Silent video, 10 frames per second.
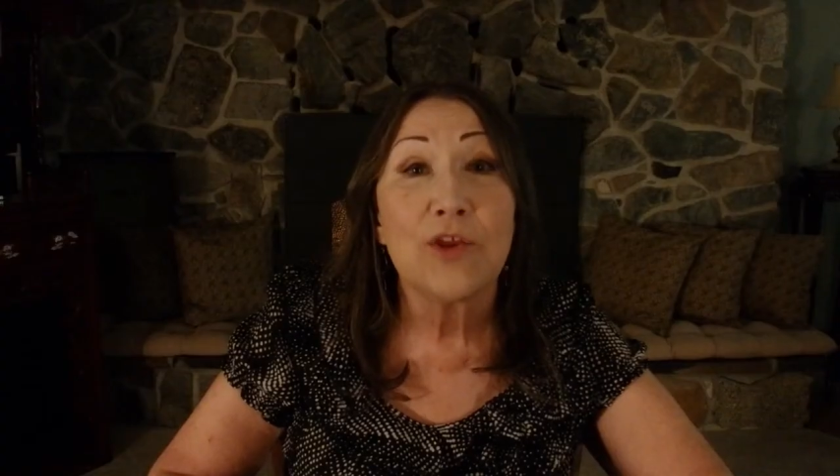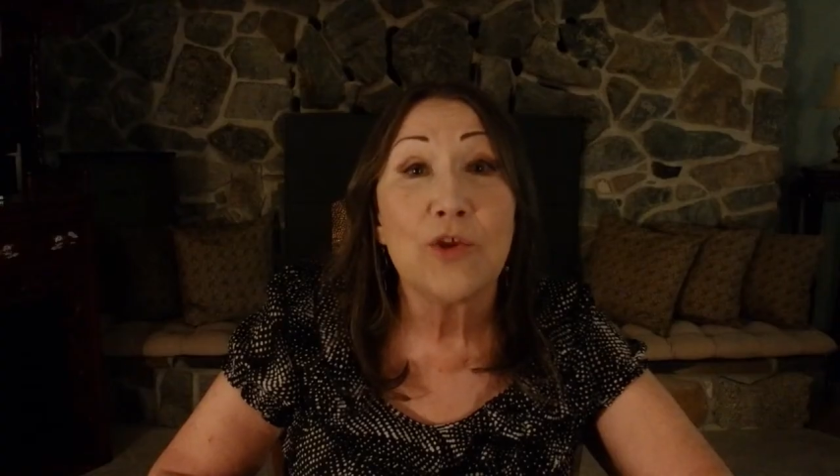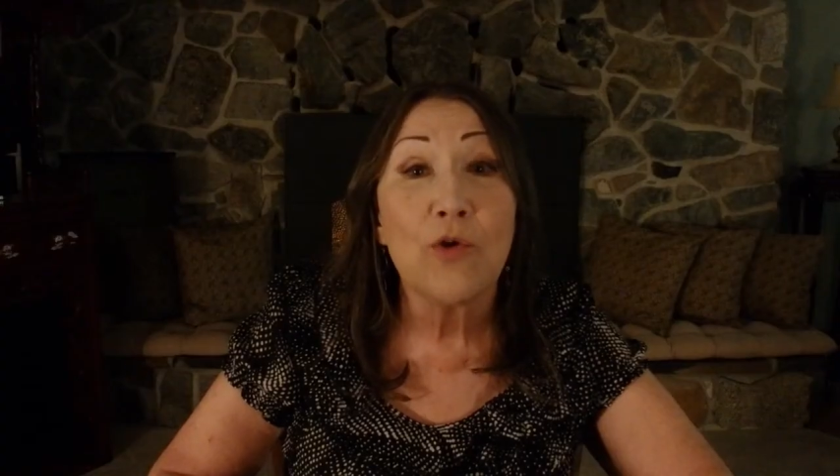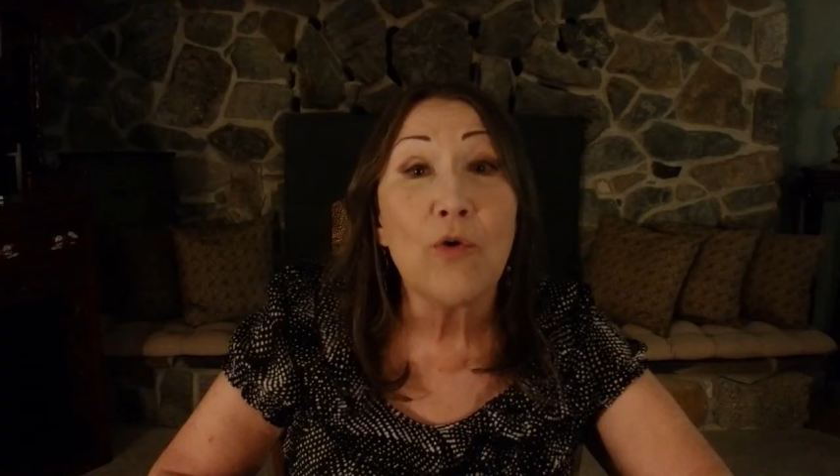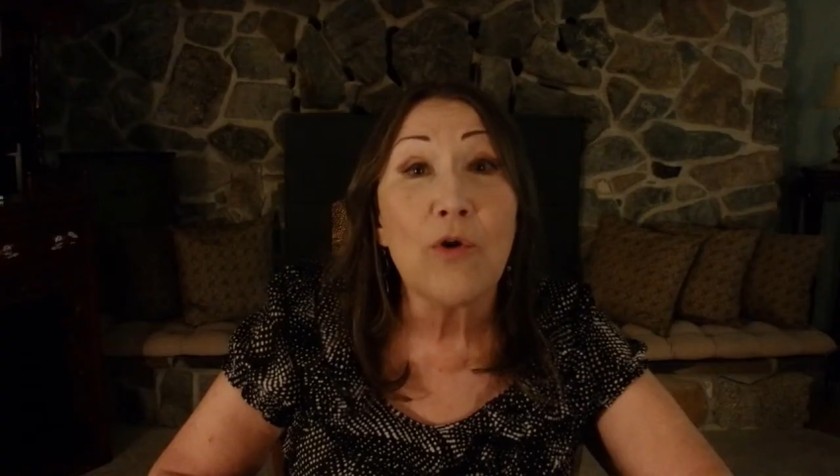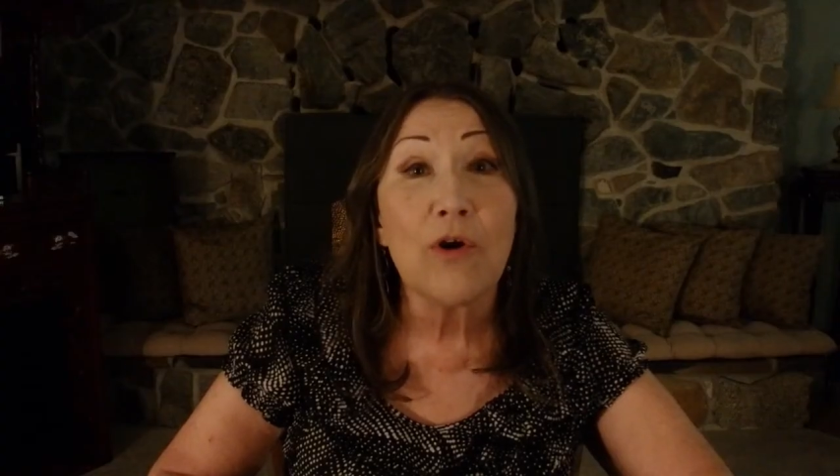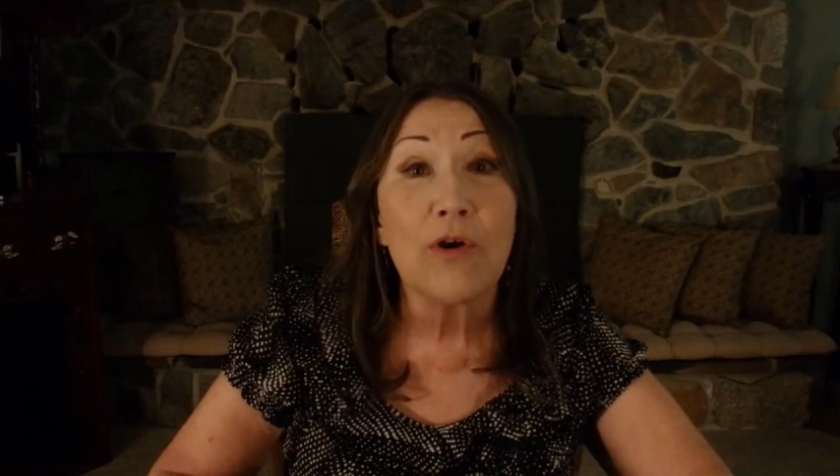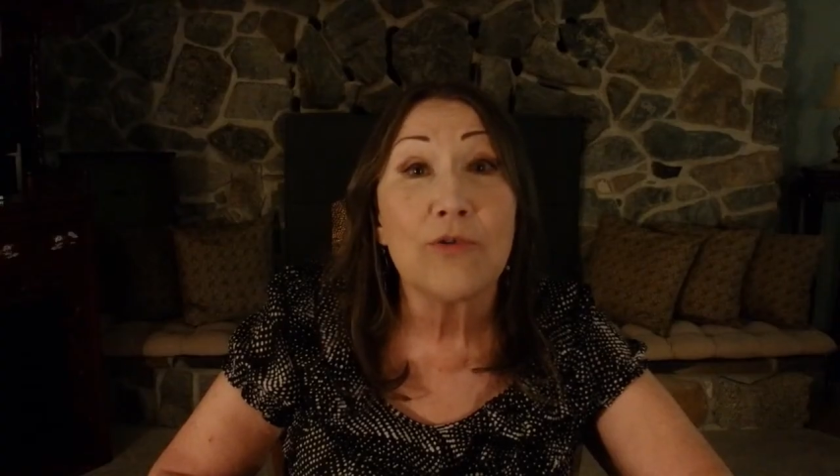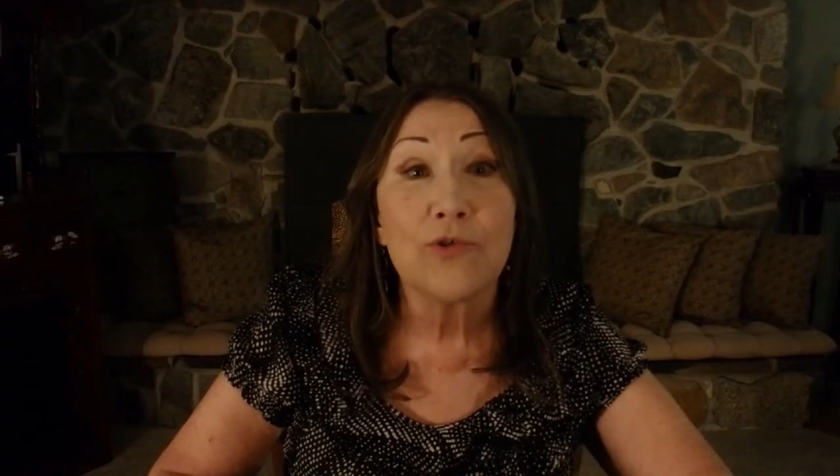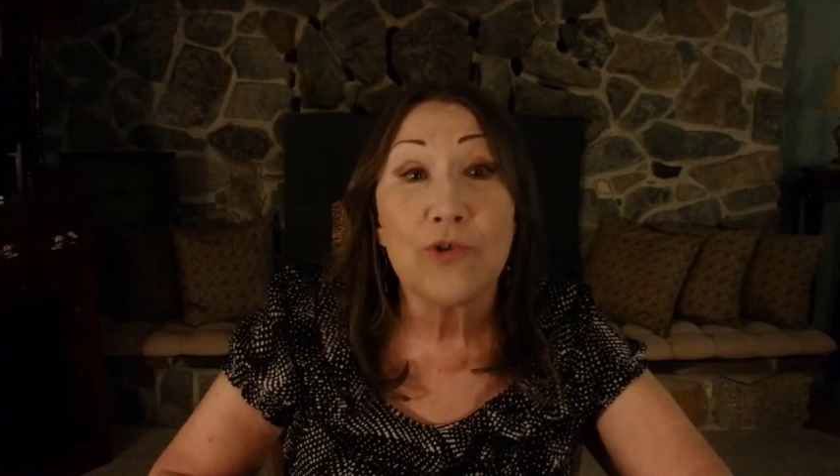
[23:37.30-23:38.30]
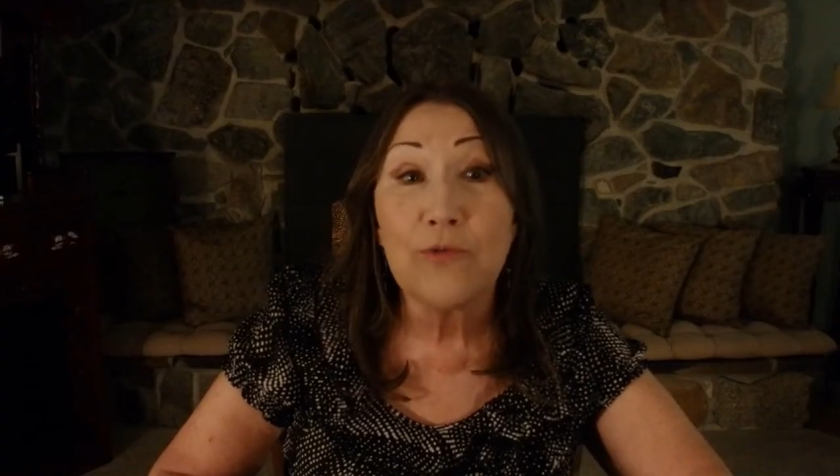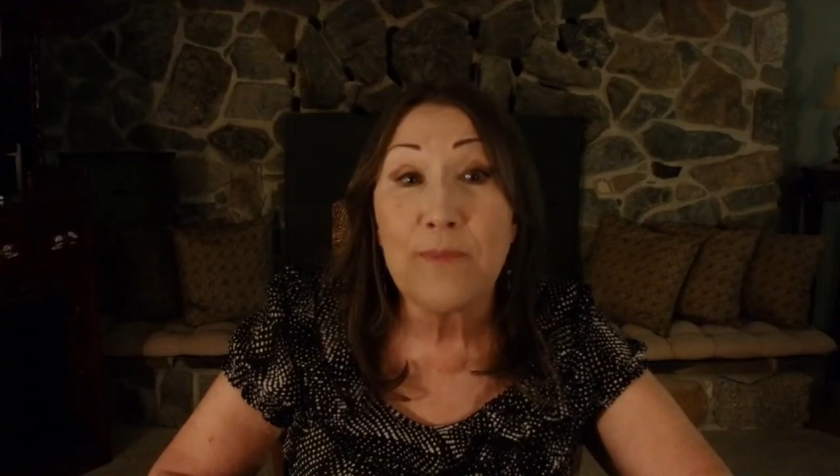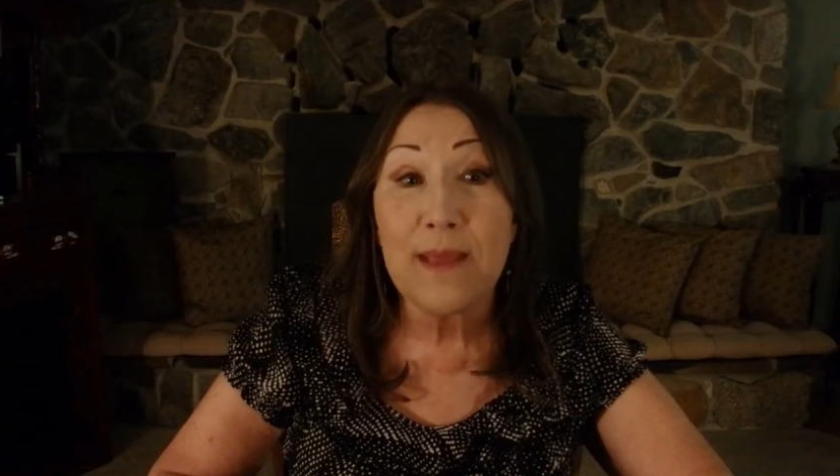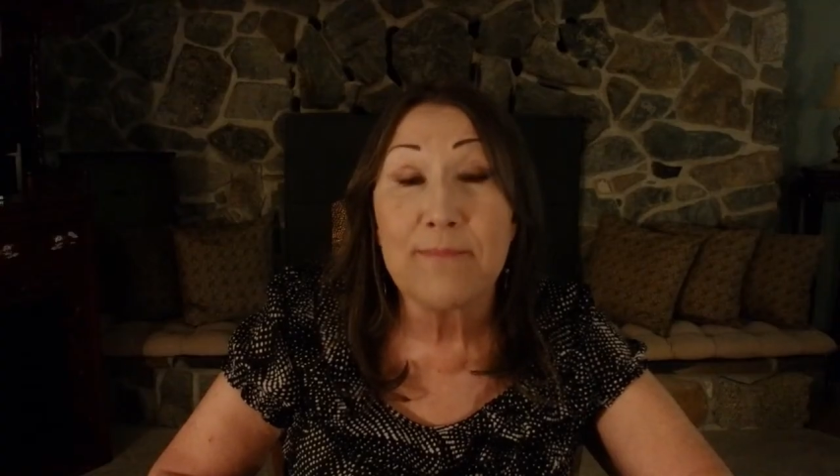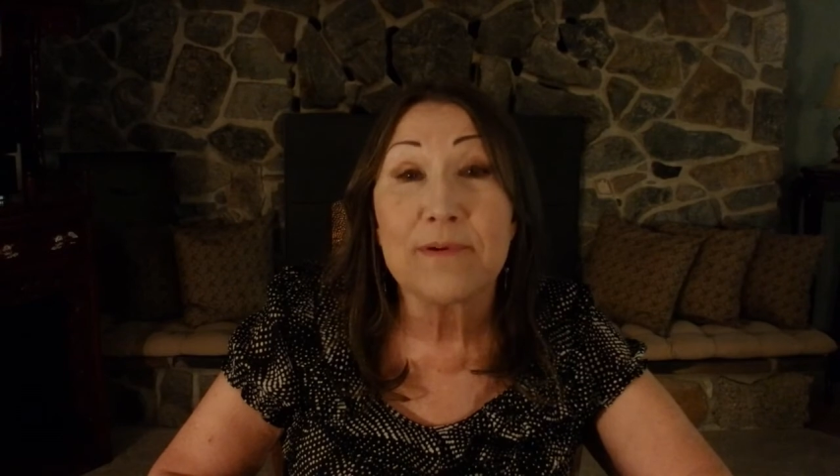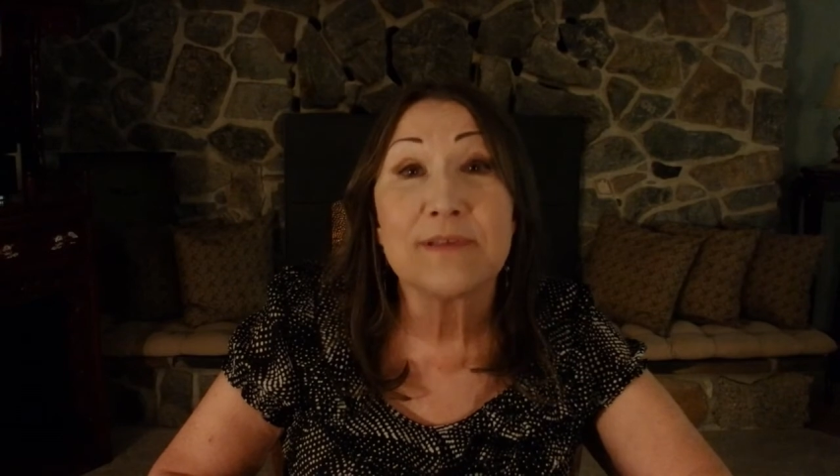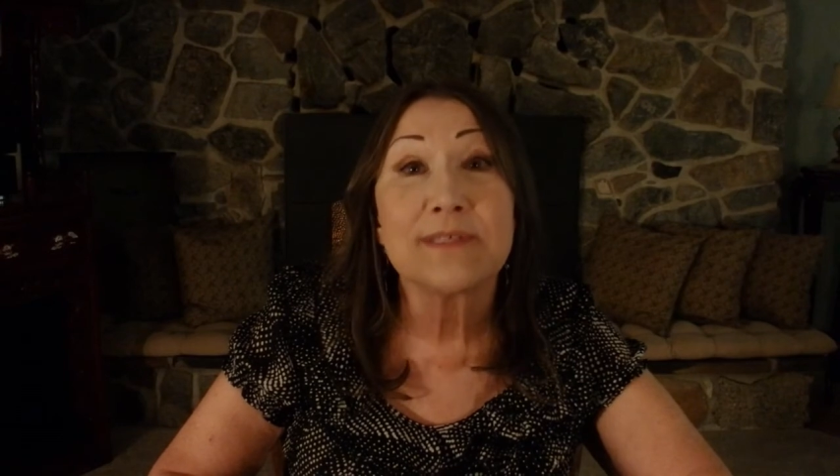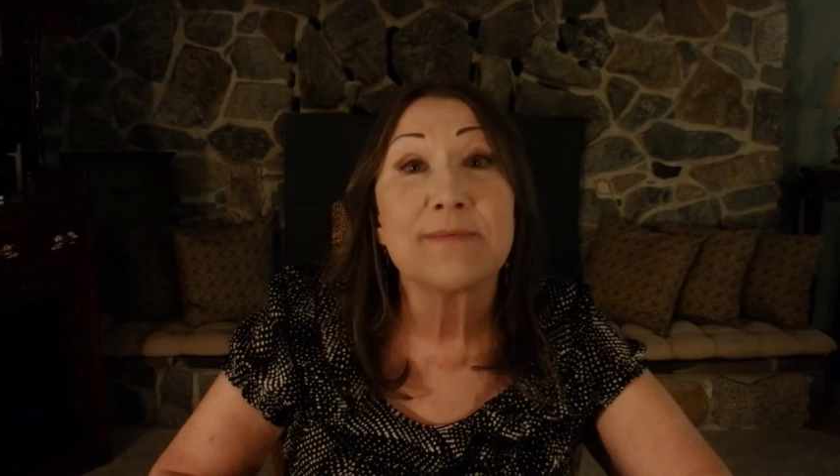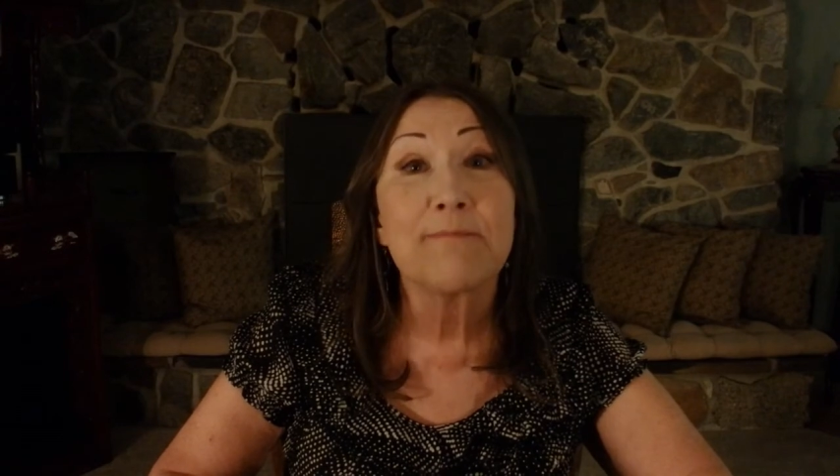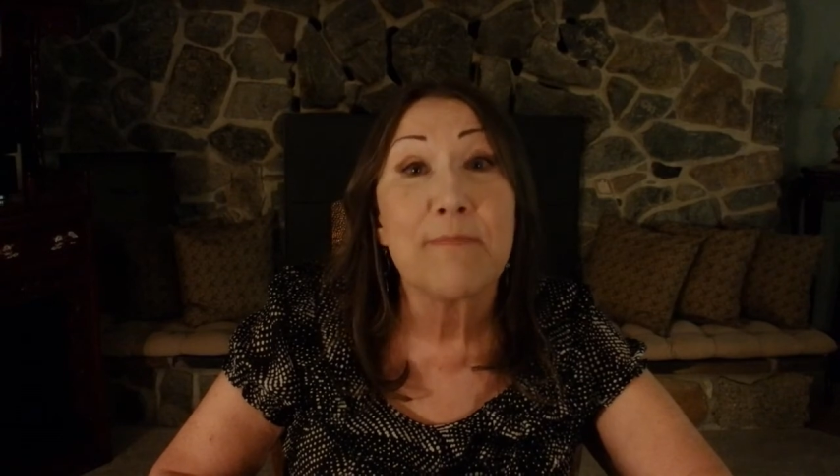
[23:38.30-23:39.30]
your two
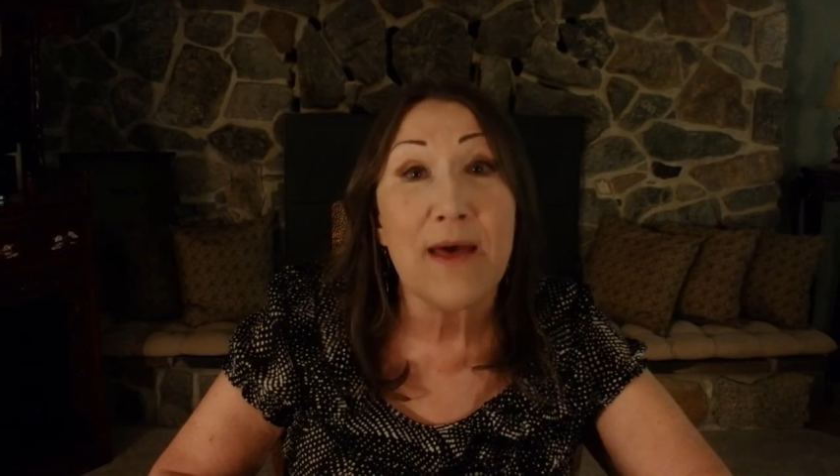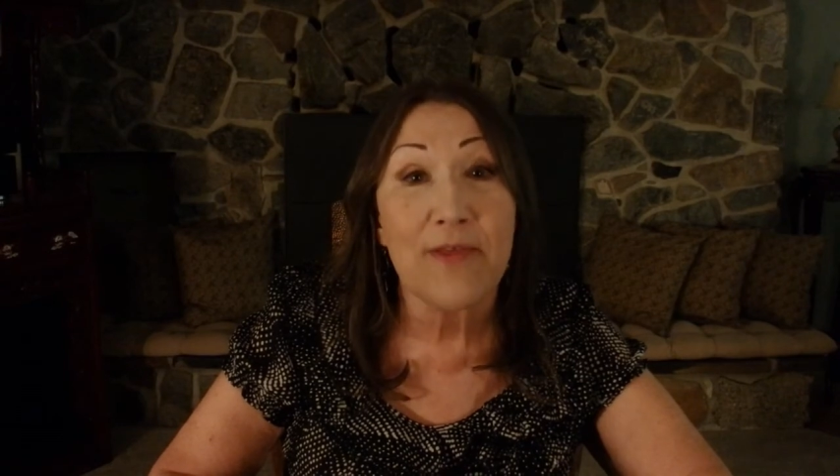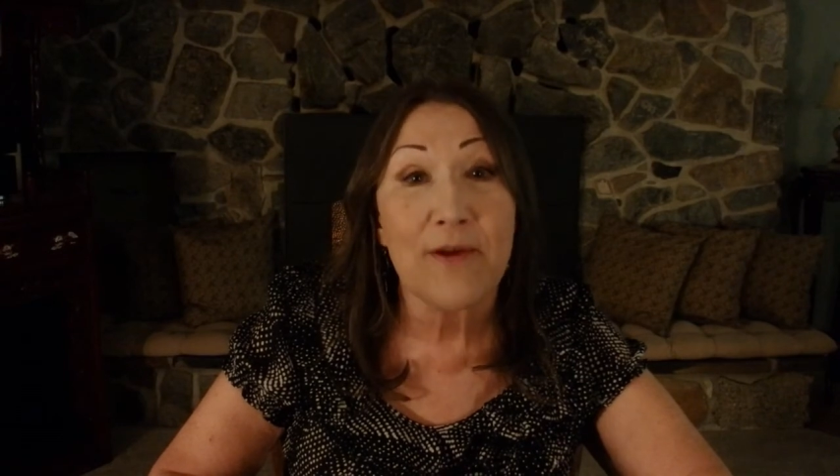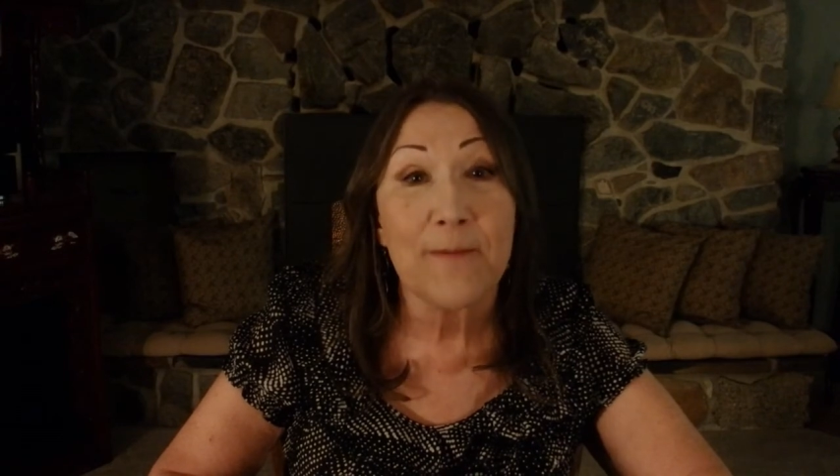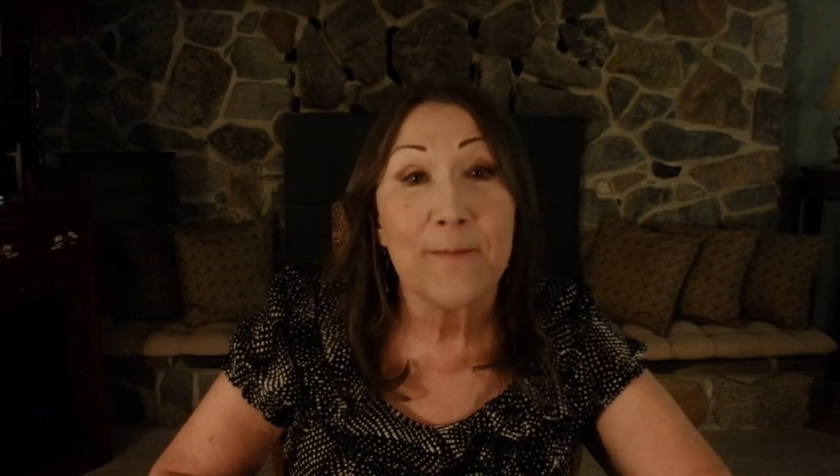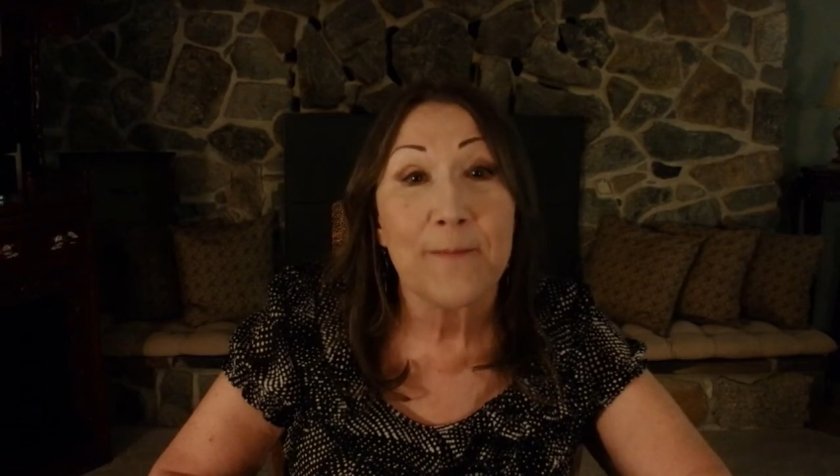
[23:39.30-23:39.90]
people's mother?